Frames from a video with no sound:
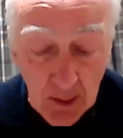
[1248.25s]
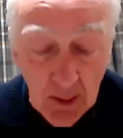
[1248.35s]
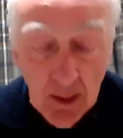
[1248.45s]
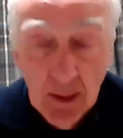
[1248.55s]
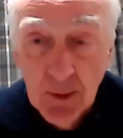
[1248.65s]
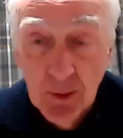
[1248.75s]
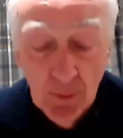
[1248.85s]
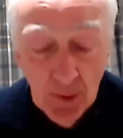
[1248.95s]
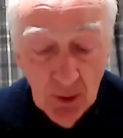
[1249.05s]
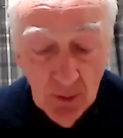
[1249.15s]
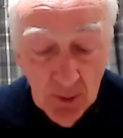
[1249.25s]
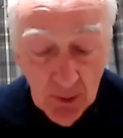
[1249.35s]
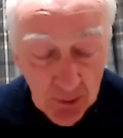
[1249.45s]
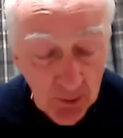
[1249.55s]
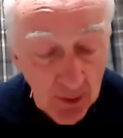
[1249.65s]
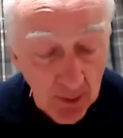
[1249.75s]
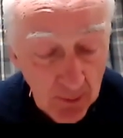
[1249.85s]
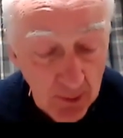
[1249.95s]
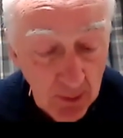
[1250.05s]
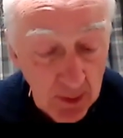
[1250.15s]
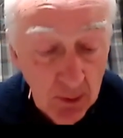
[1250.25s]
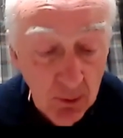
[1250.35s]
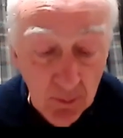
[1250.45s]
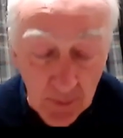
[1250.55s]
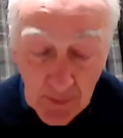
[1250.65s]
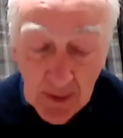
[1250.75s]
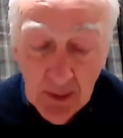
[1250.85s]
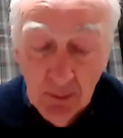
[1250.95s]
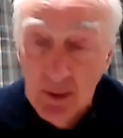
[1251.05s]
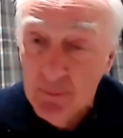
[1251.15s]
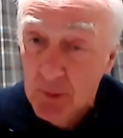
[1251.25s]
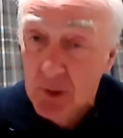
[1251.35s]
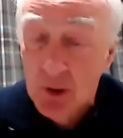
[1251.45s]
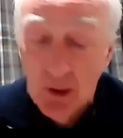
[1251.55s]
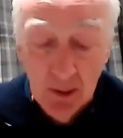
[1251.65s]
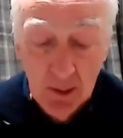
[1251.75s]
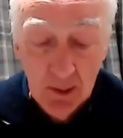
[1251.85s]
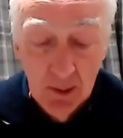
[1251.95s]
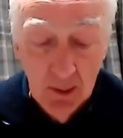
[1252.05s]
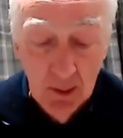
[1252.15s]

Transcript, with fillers: He had superhuman strength so that he couldn't be bound, even with chains.